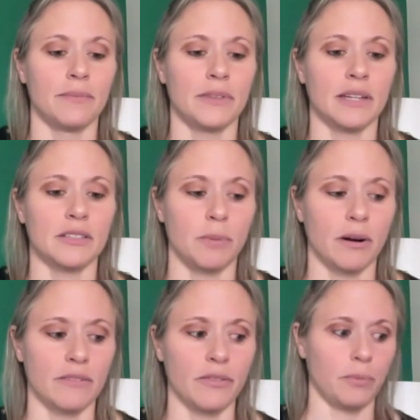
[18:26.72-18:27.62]
that's
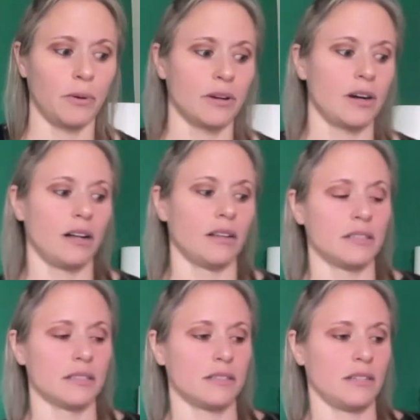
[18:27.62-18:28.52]
part of the protocol
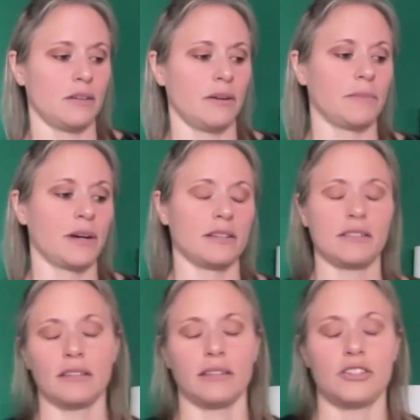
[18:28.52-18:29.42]
is, I'm
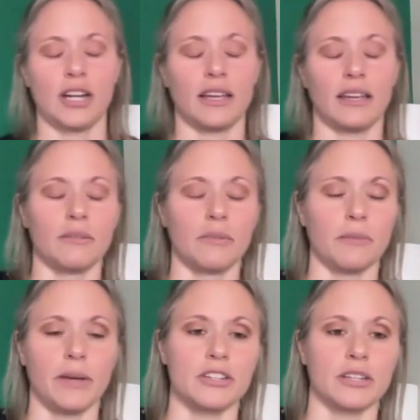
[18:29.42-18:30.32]
constantly checking in with
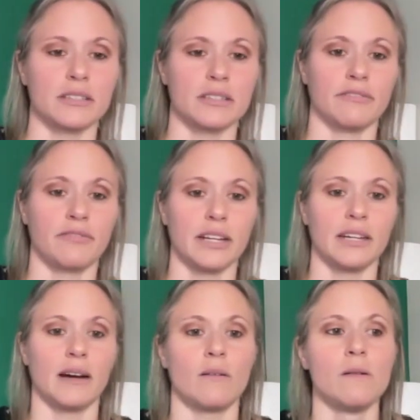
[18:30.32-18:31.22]
patients to find
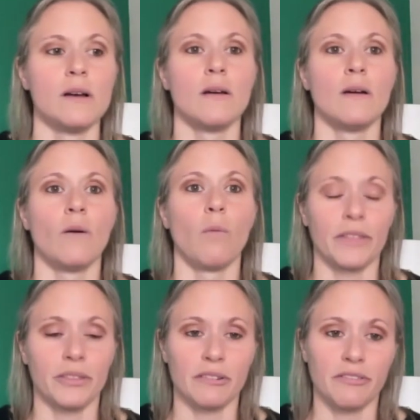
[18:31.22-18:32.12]
out
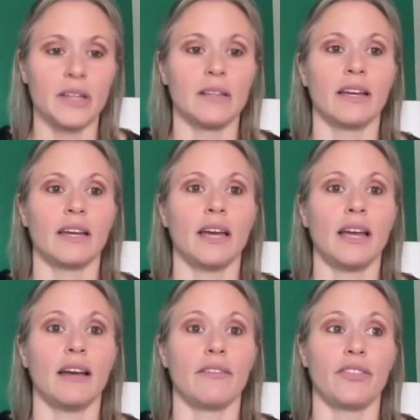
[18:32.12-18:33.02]
what they're feeling,
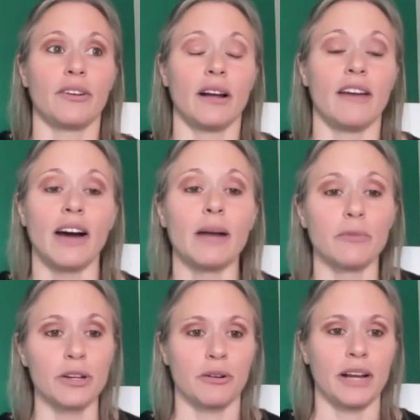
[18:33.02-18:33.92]
if I'm
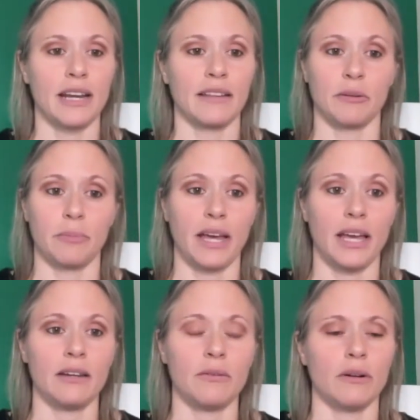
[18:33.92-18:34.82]
recreating their
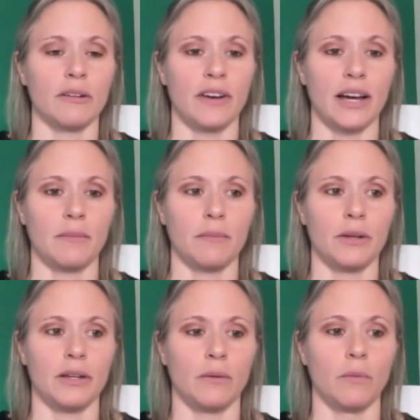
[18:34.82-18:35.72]
pain, or if I'm,
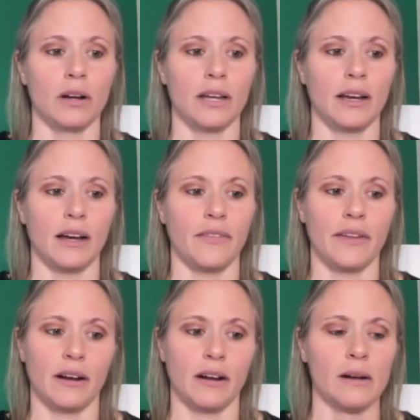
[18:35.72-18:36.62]
working on
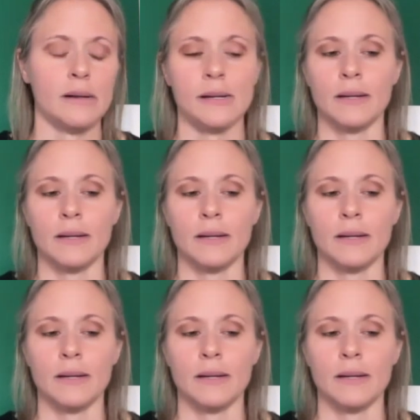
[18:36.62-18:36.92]
their